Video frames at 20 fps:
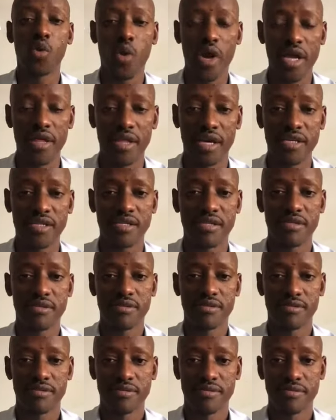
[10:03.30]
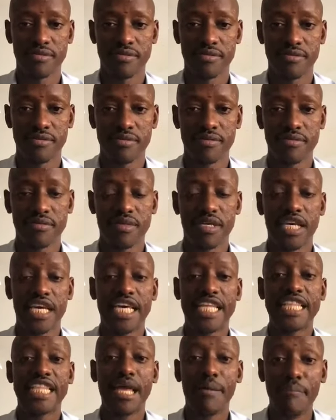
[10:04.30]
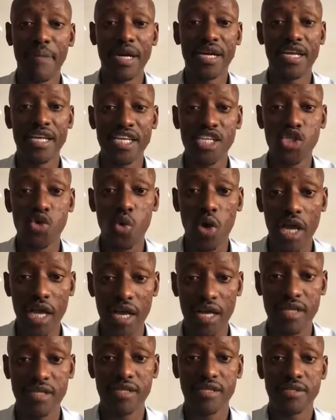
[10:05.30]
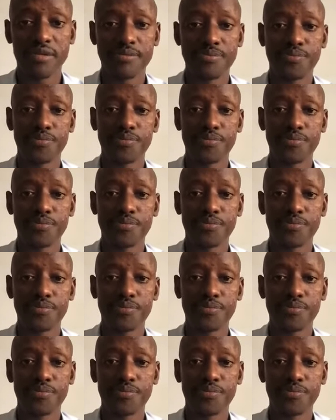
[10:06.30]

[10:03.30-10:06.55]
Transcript: way that the money is wired